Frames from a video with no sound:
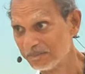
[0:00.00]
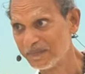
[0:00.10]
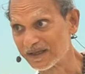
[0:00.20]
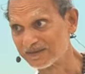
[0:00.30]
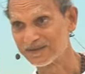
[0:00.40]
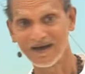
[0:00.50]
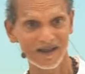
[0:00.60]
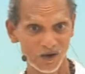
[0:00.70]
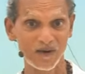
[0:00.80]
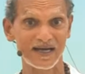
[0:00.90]
Because
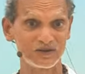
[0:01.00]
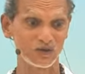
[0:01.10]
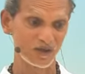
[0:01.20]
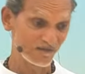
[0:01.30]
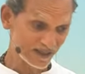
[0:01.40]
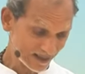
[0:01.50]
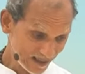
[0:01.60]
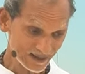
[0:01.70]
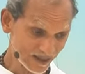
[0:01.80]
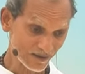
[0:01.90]
otherwise, you live in
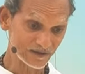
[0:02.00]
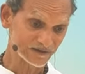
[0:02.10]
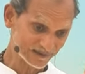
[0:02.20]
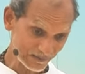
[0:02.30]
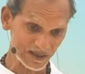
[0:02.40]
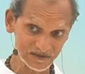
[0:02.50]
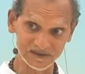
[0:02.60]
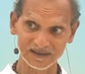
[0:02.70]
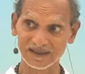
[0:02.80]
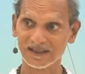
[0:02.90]
ignorance, tamas,